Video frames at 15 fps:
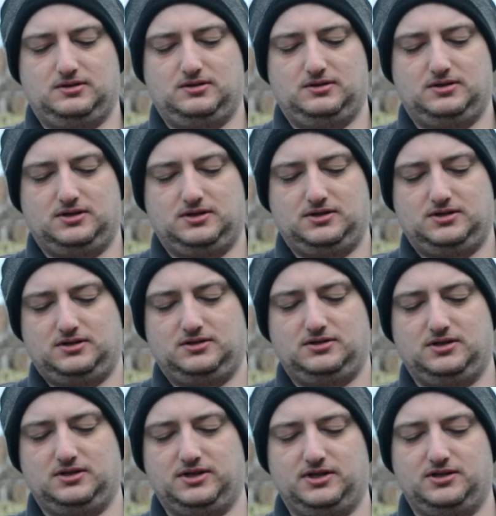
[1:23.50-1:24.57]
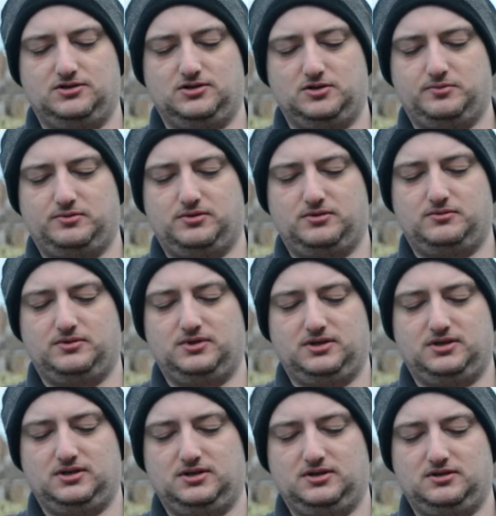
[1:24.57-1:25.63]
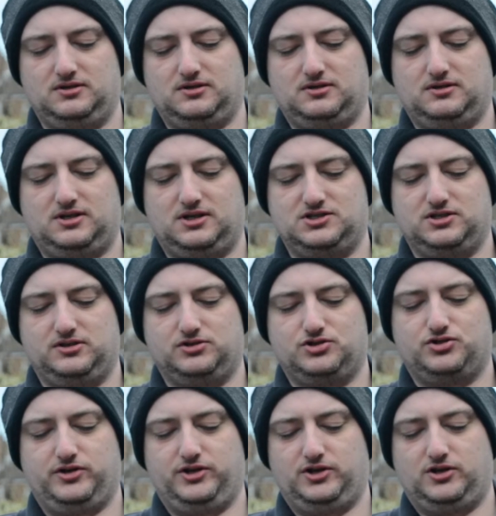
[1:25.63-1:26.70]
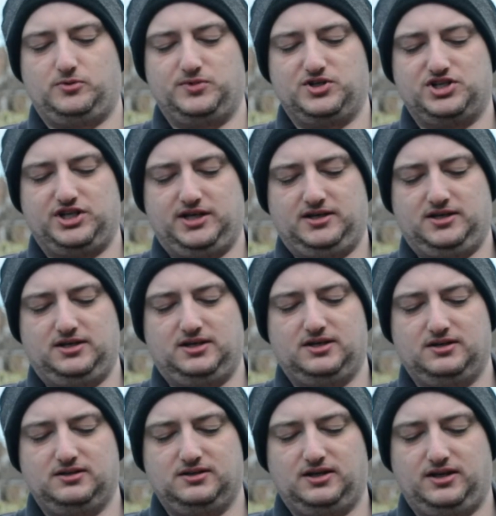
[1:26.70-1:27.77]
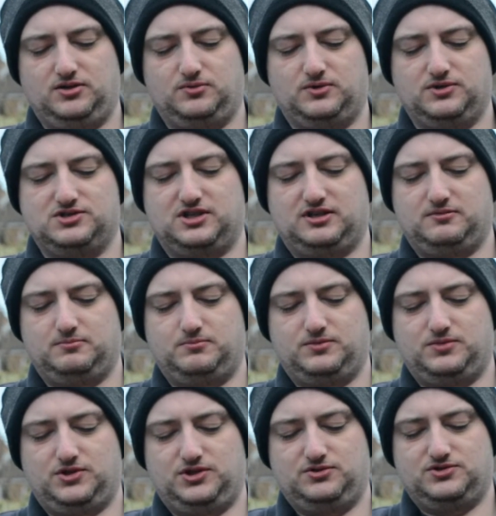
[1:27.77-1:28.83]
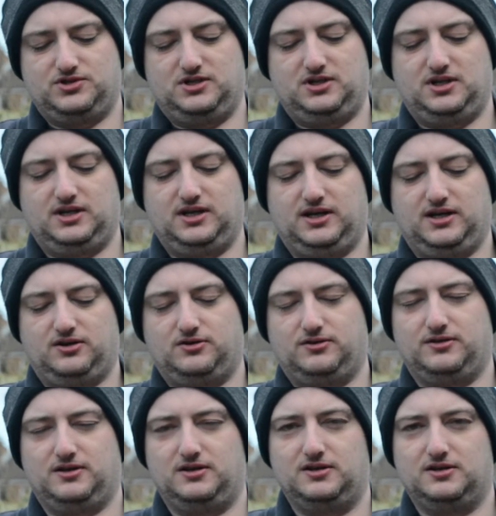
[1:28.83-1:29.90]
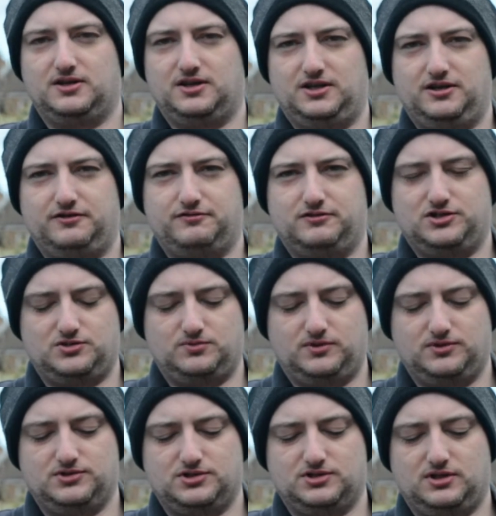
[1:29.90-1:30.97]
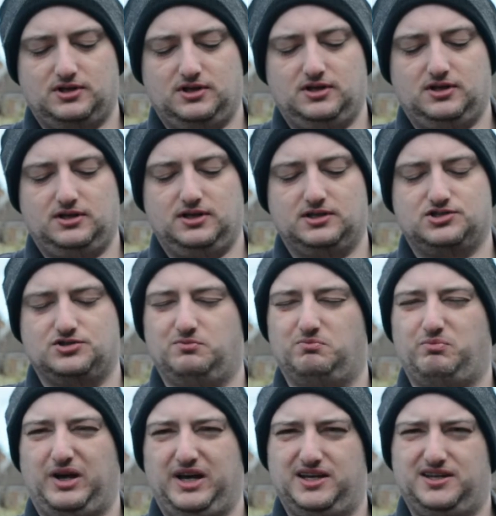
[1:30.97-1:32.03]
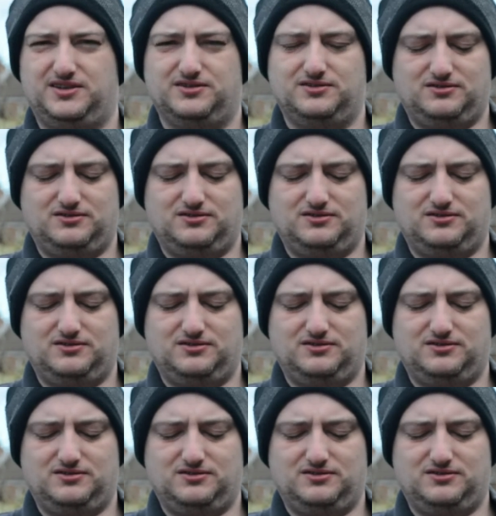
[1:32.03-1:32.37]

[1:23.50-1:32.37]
and you'll end up with a nice little tree armature. The ones I'm using here are the coniferous ones. You get some pine